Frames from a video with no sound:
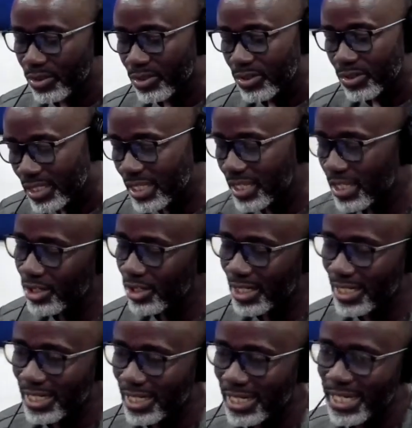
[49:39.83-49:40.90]
they
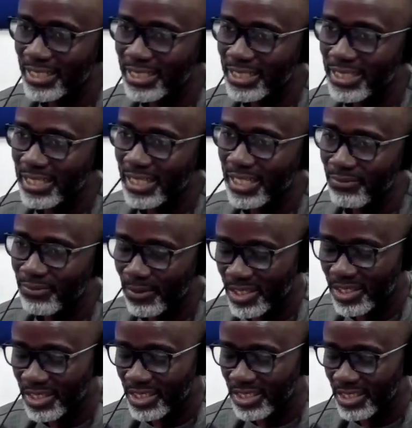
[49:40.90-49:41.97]
organizing their
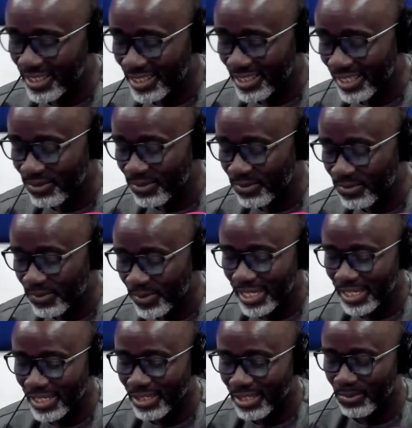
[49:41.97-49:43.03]
information in a certain way that
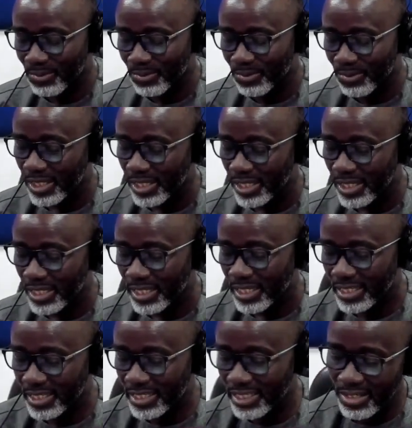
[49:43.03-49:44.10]
they could
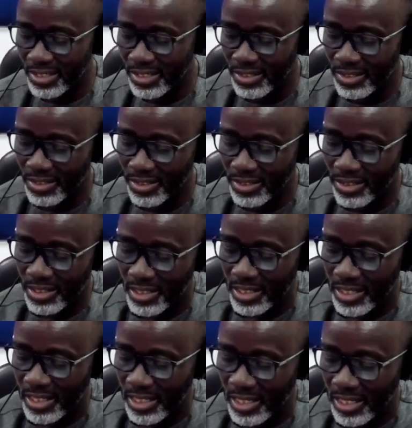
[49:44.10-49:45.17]
easily
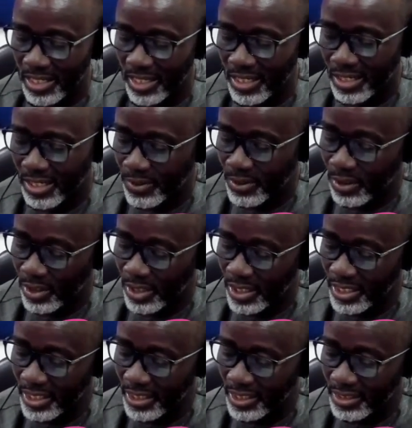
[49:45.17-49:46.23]

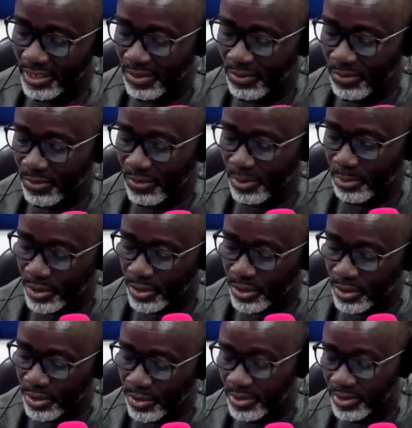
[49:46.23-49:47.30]
recollect and
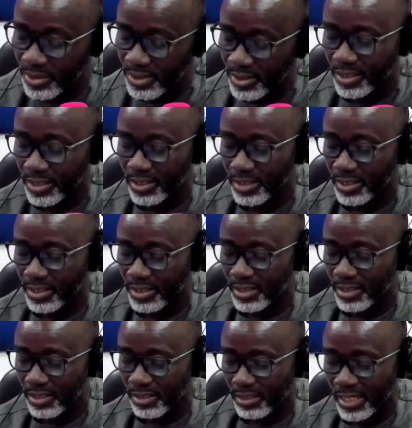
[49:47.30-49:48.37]
reproduce.
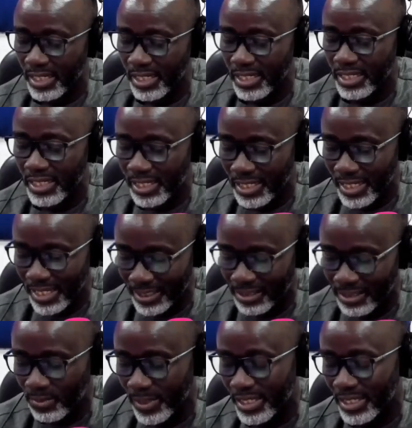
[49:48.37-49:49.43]
Then that is
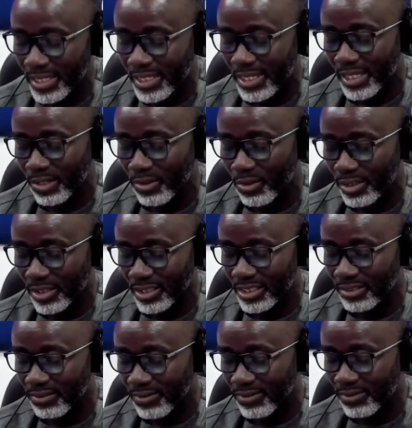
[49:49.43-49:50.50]
when the
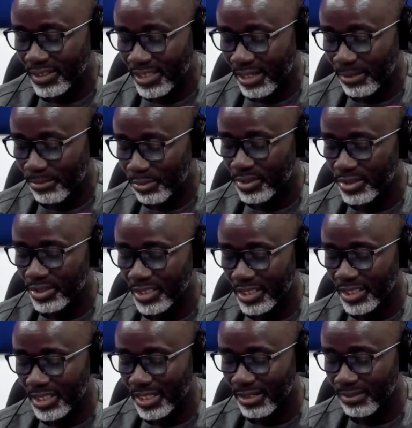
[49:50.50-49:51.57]
cognitivist approach
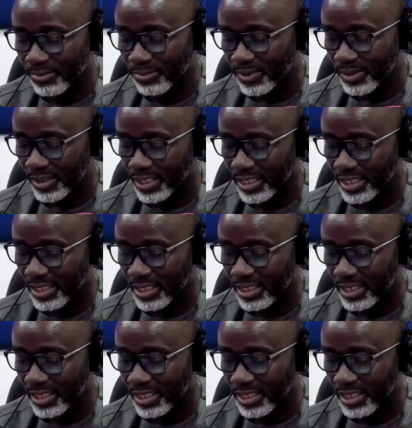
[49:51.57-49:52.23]
comes in.